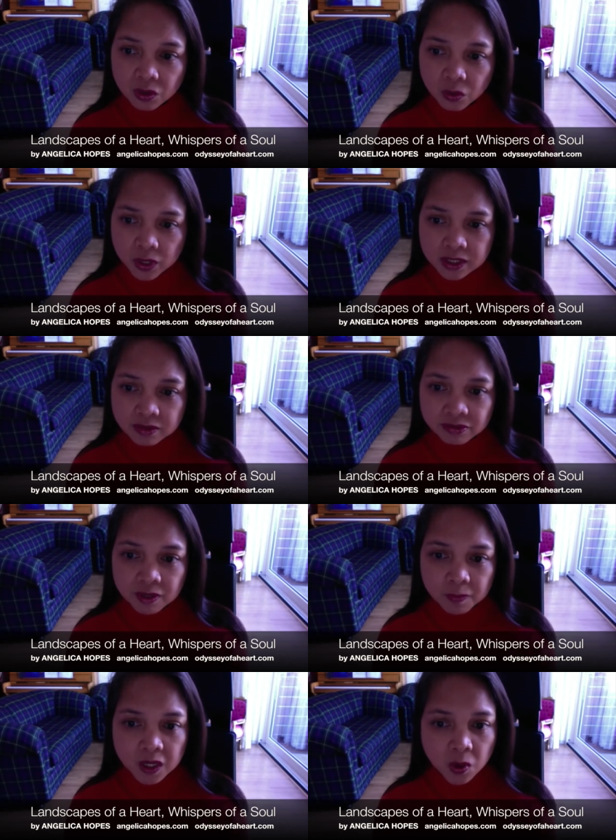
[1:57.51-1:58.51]
who is the
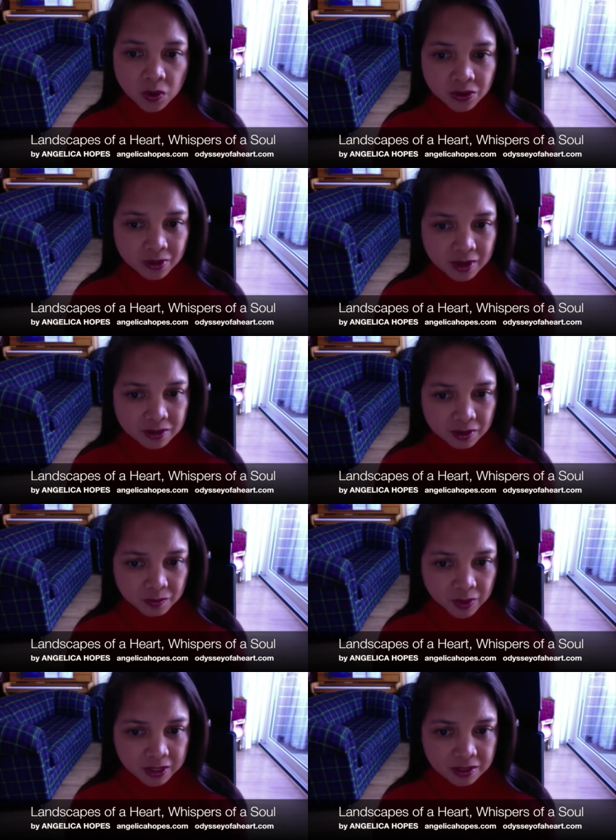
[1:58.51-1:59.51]
Filipino organizer
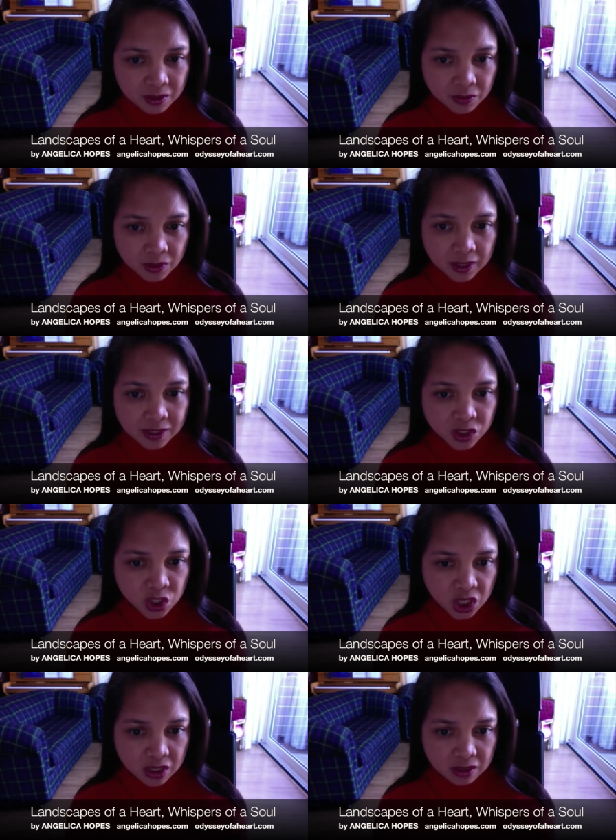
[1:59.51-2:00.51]
in Bellinzona, and
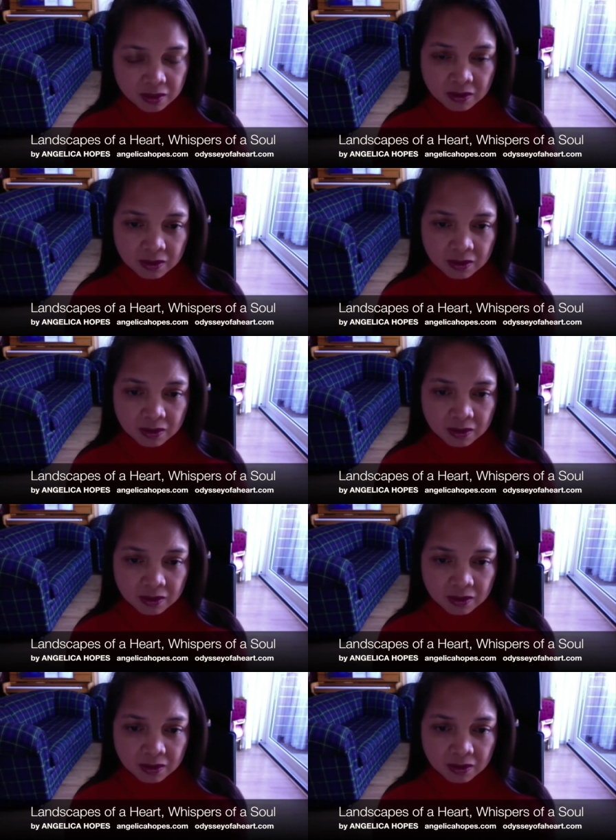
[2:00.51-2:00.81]
Jean,